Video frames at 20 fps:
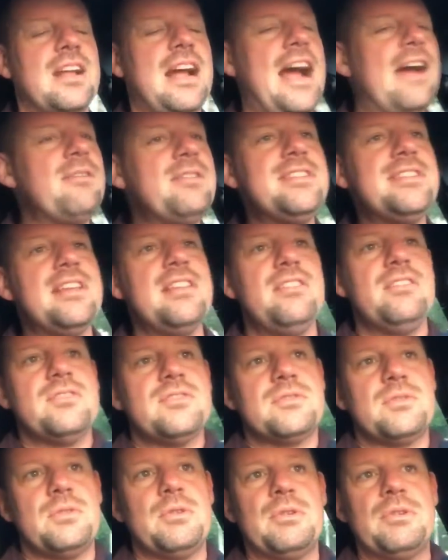I would say
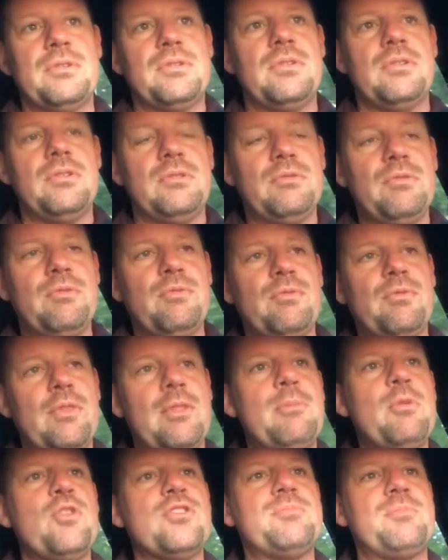those were for
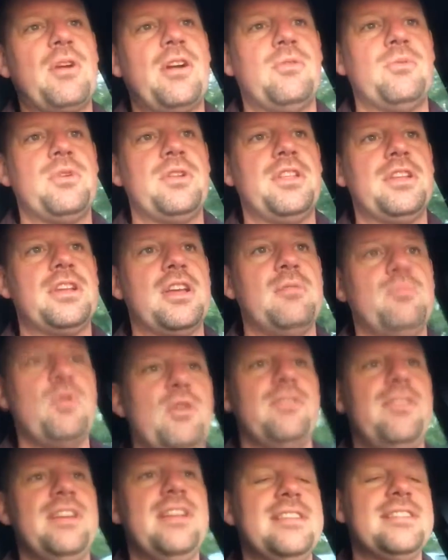the most part really good
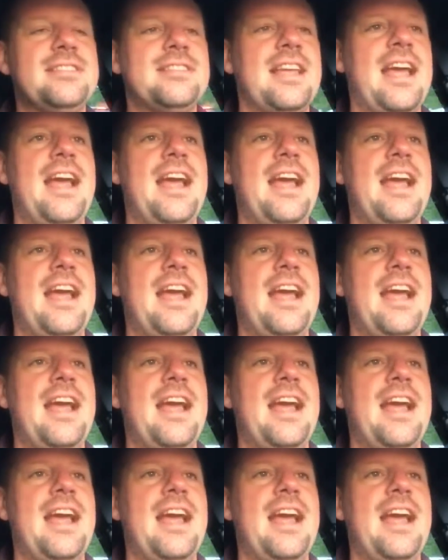movies,